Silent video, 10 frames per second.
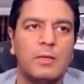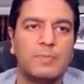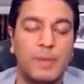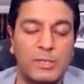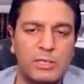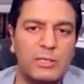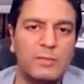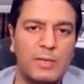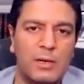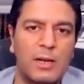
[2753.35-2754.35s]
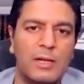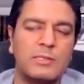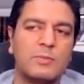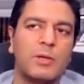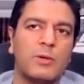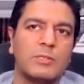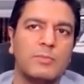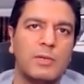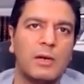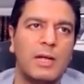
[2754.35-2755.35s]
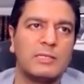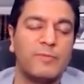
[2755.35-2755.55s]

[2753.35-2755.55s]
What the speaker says: especially in the middle class, because the middle class